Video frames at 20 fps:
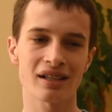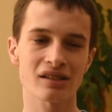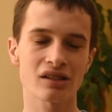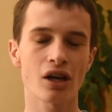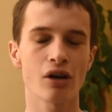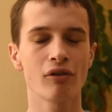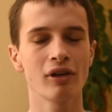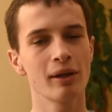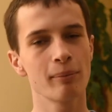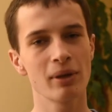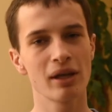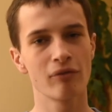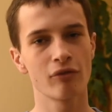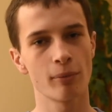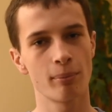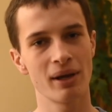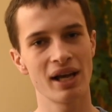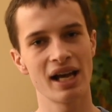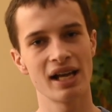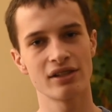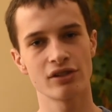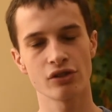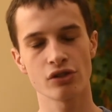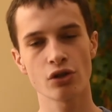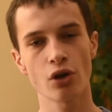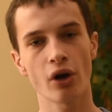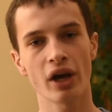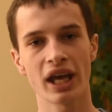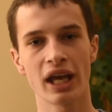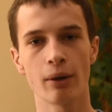currently being repaired, so
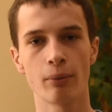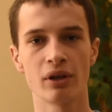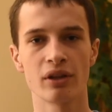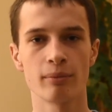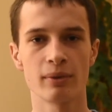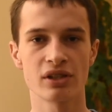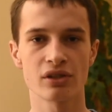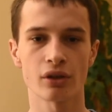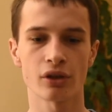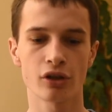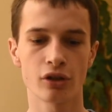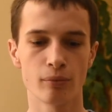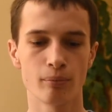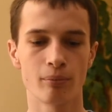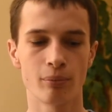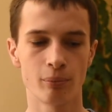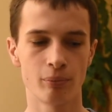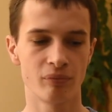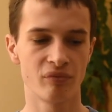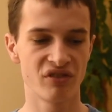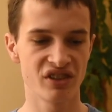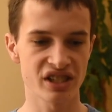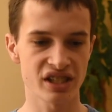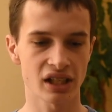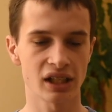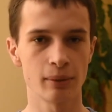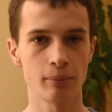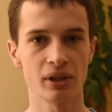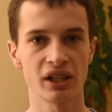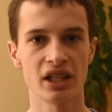it's not here with me, so I couldn't
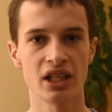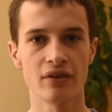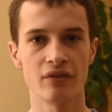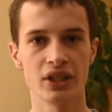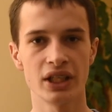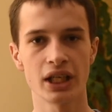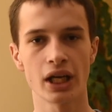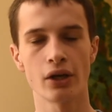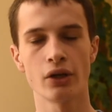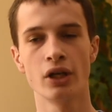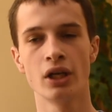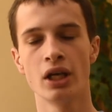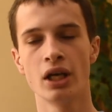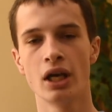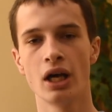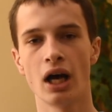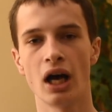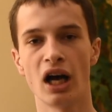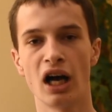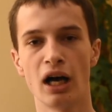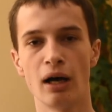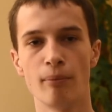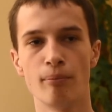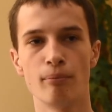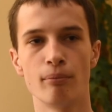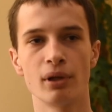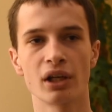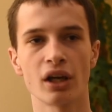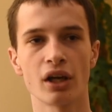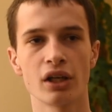physically put it in the video.
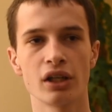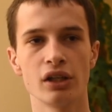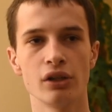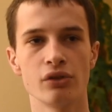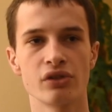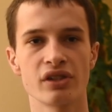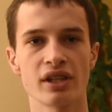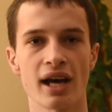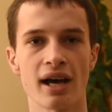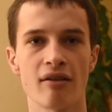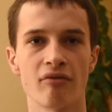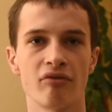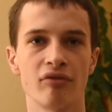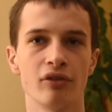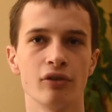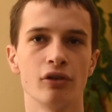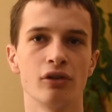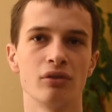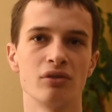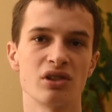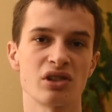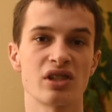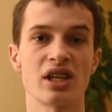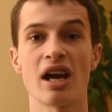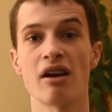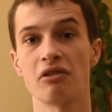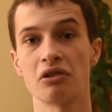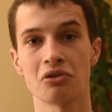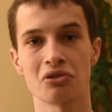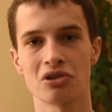But I use that for just
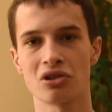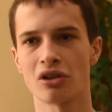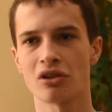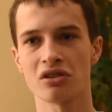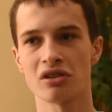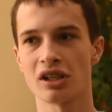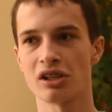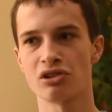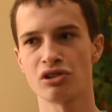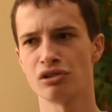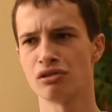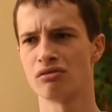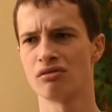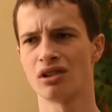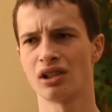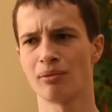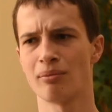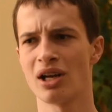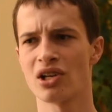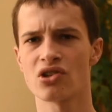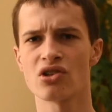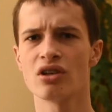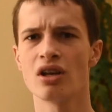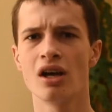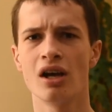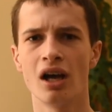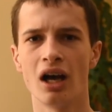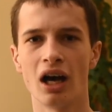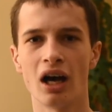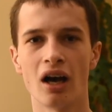aerial shots, as you can imagine,
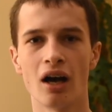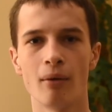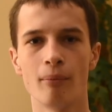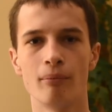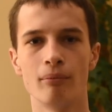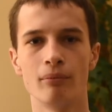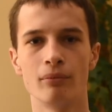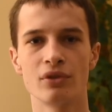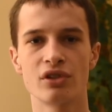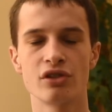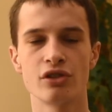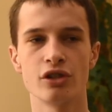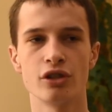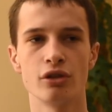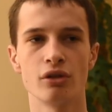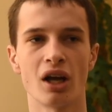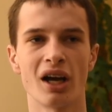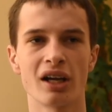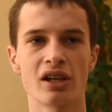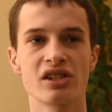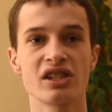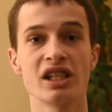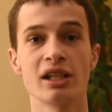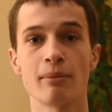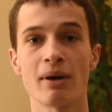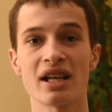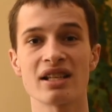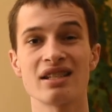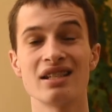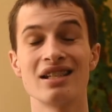to do like
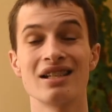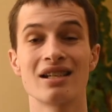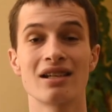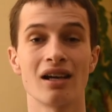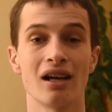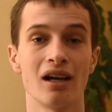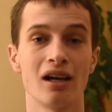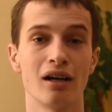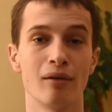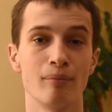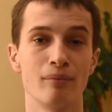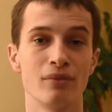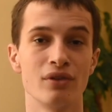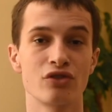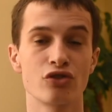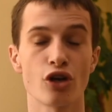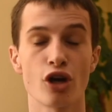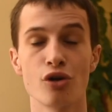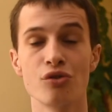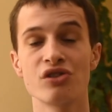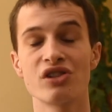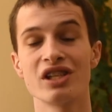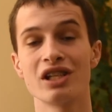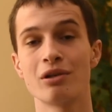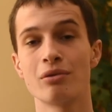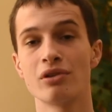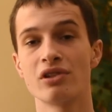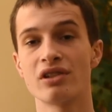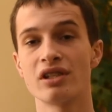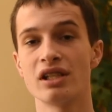cinematic drone
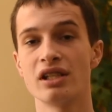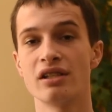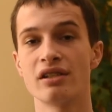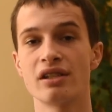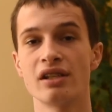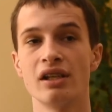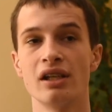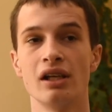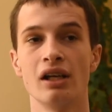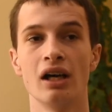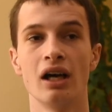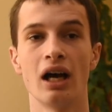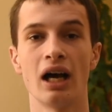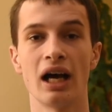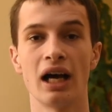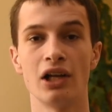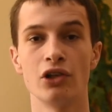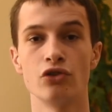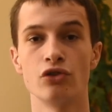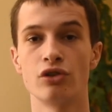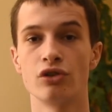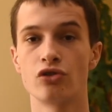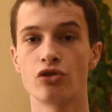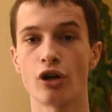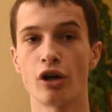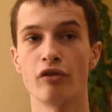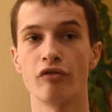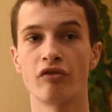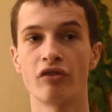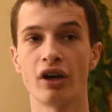sequences and
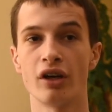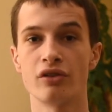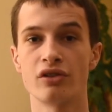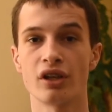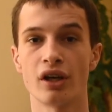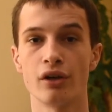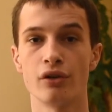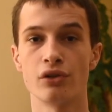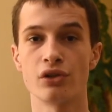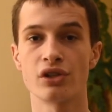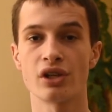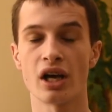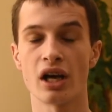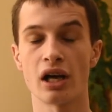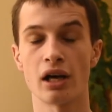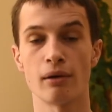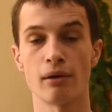drone photos.